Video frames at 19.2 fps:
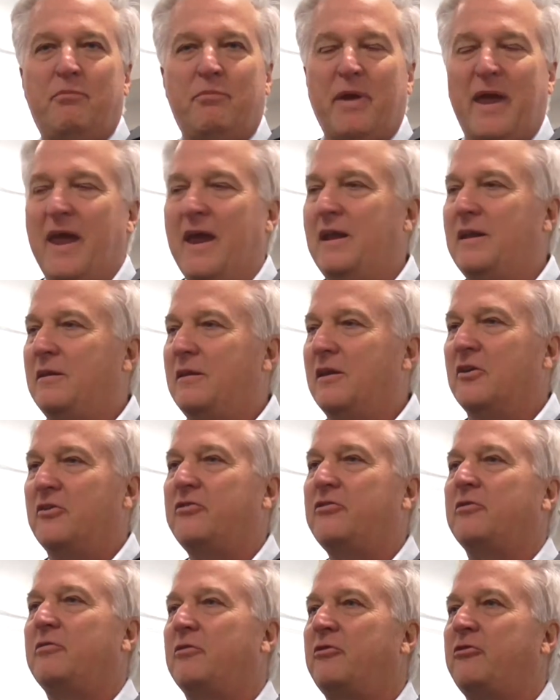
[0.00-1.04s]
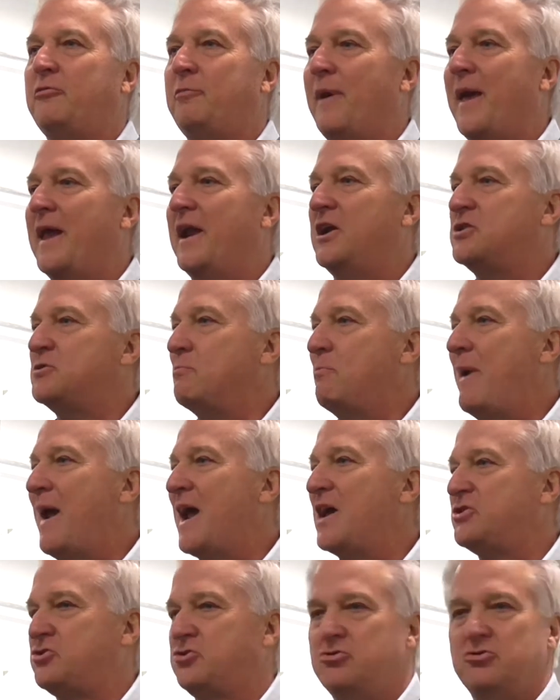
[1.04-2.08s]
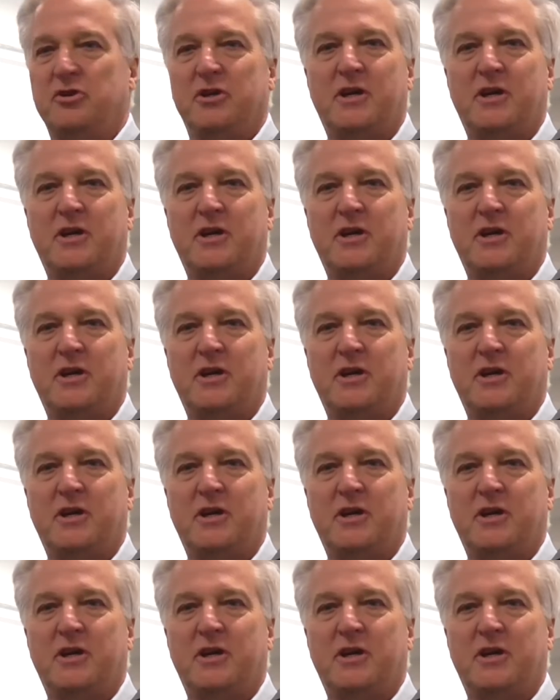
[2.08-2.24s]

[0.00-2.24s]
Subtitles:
paid this Spanish master